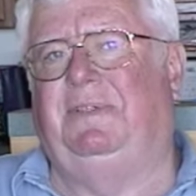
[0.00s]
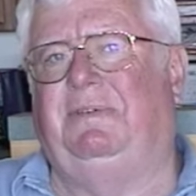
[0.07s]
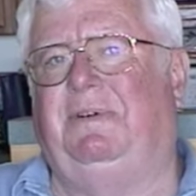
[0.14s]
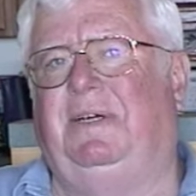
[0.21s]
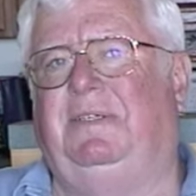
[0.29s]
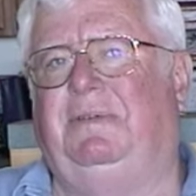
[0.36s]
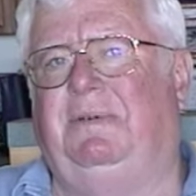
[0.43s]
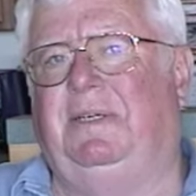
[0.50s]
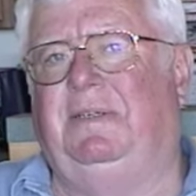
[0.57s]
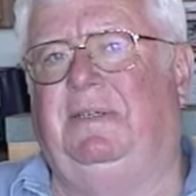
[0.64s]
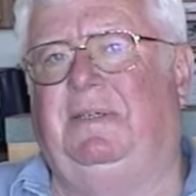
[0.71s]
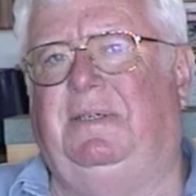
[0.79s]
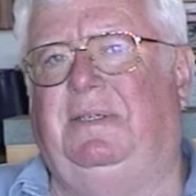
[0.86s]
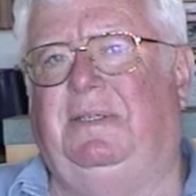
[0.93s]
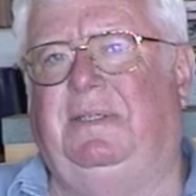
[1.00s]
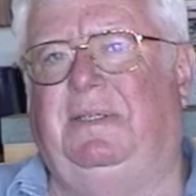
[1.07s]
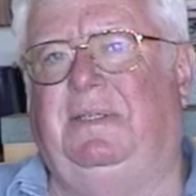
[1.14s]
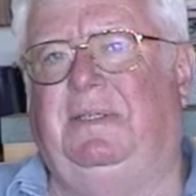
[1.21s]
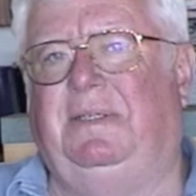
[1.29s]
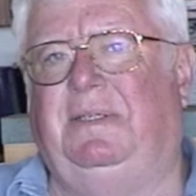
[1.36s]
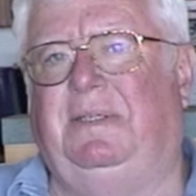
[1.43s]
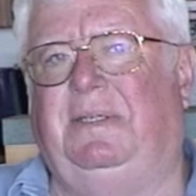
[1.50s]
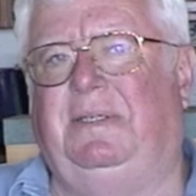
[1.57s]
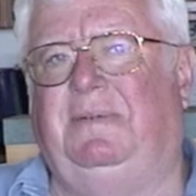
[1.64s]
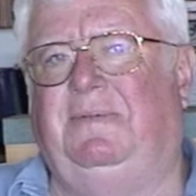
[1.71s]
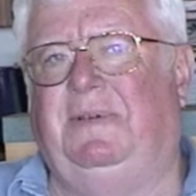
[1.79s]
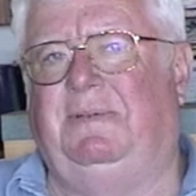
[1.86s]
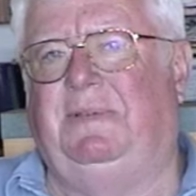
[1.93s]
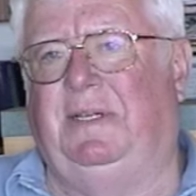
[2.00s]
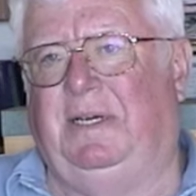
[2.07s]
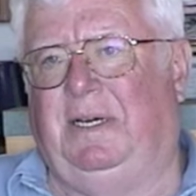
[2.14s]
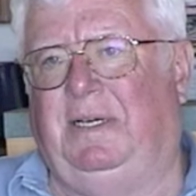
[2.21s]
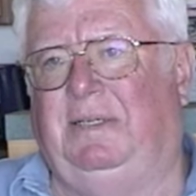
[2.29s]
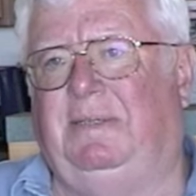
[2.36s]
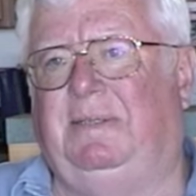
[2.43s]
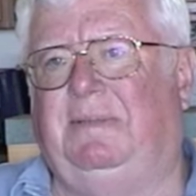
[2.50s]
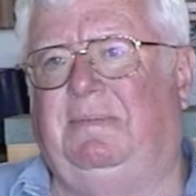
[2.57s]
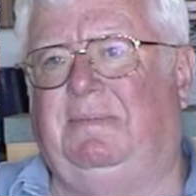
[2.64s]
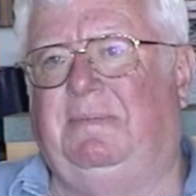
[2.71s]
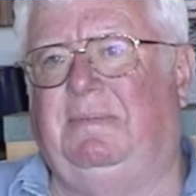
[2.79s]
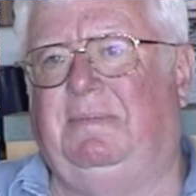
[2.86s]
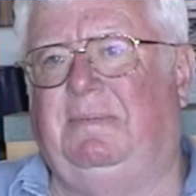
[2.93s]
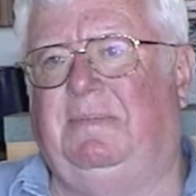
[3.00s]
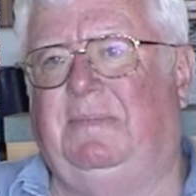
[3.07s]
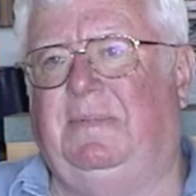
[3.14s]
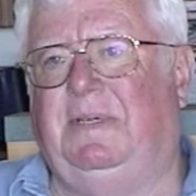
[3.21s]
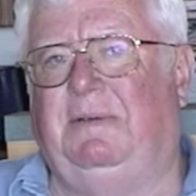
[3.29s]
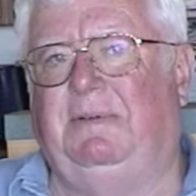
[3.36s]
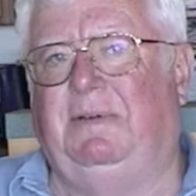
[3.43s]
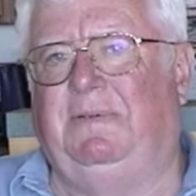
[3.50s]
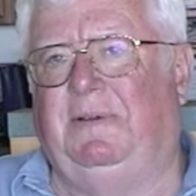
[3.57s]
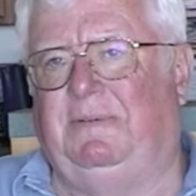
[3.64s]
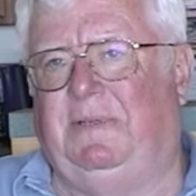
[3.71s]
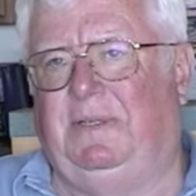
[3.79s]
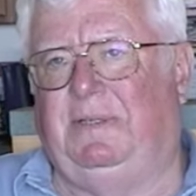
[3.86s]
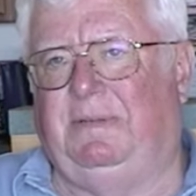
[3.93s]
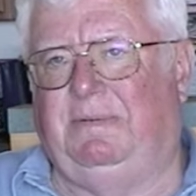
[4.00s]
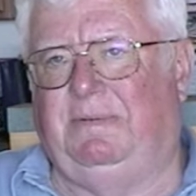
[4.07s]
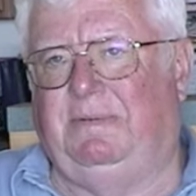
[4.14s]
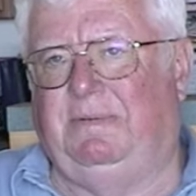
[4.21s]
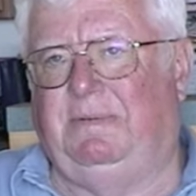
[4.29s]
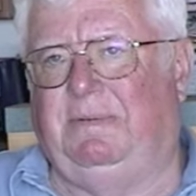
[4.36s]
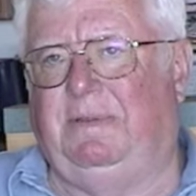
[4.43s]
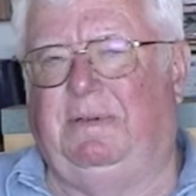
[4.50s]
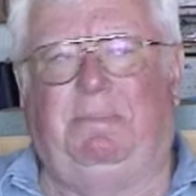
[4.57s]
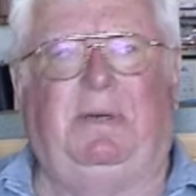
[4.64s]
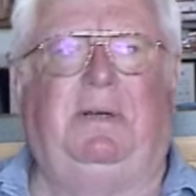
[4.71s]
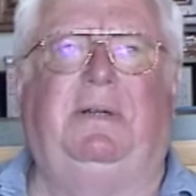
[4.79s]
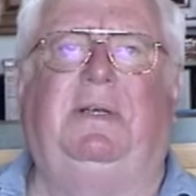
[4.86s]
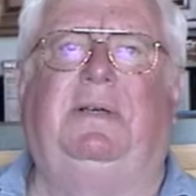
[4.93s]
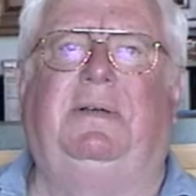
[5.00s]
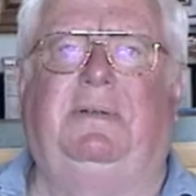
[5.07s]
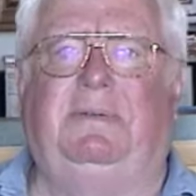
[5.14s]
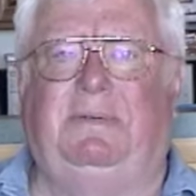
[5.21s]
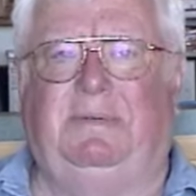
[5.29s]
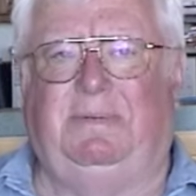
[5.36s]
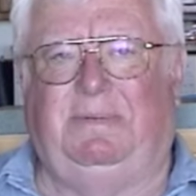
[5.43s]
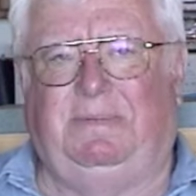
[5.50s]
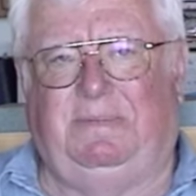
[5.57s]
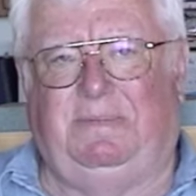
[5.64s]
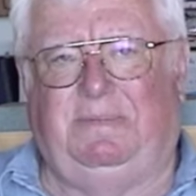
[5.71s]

nine of us graduated in 59, having a 50th little party here in